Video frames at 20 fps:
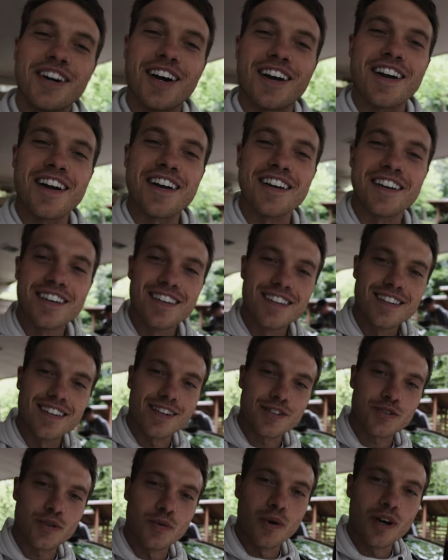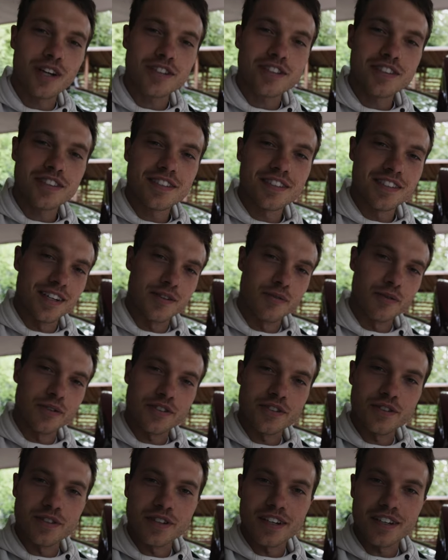All right. Thanks for watching, and we'll
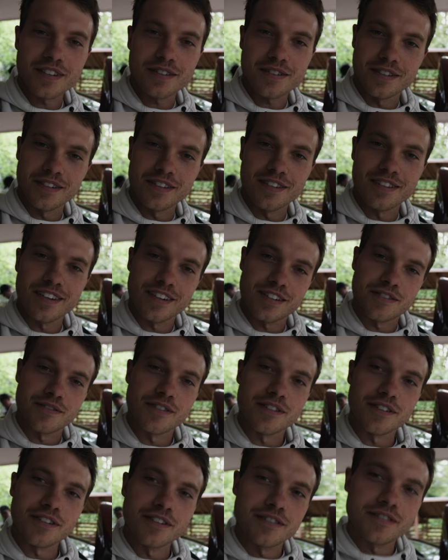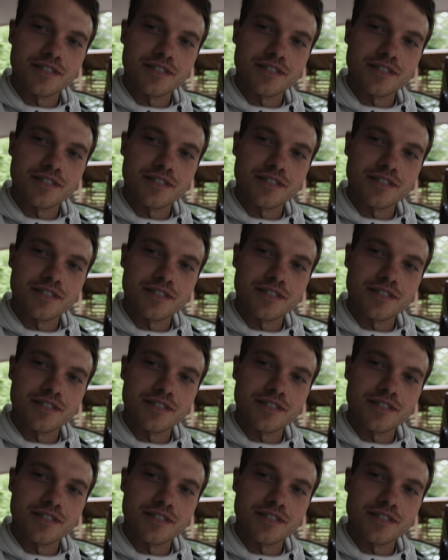see you guys in the next video.